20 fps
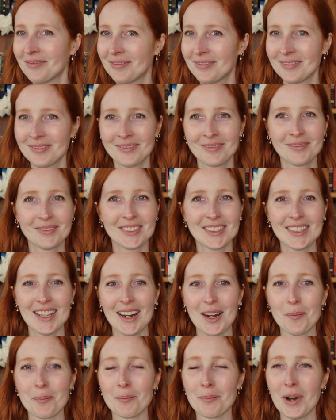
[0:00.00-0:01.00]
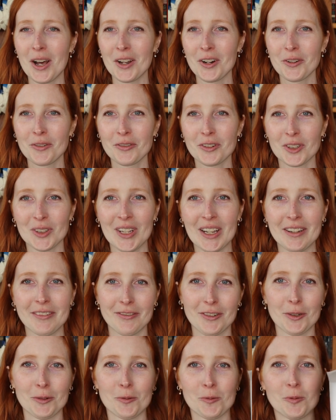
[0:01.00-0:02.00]
Is that a motto for life
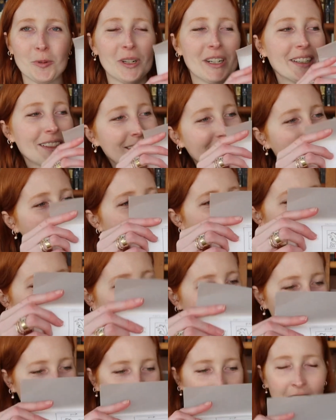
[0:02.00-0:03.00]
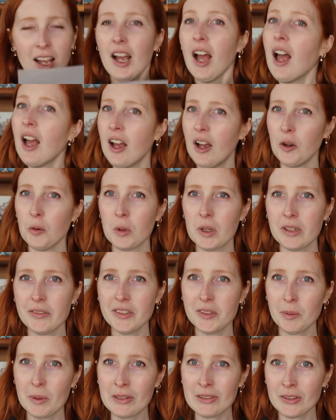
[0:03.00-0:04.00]
or what? One of
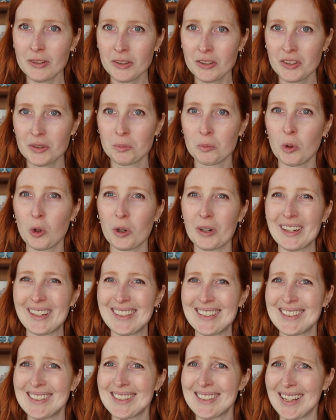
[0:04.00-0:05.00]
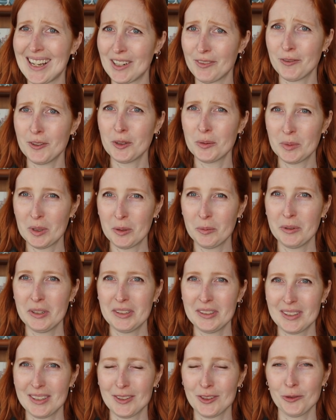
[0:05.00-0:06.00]
Spencer's more insightful
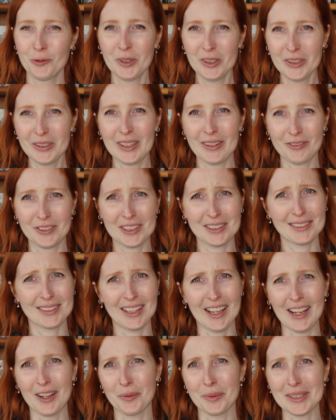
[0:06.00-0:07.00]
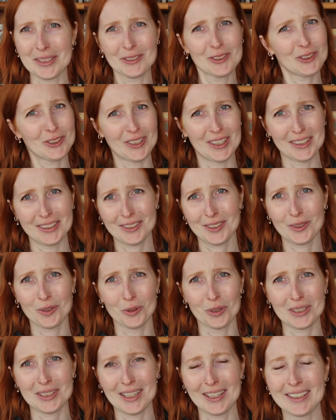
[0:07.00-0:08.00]
moments is real gift is language, not
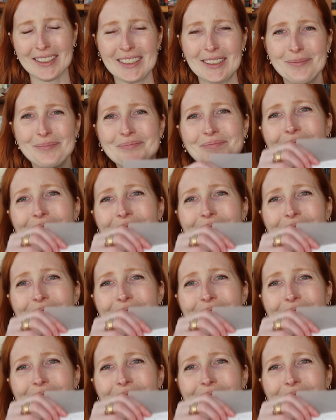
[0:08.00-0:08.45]
storytelling.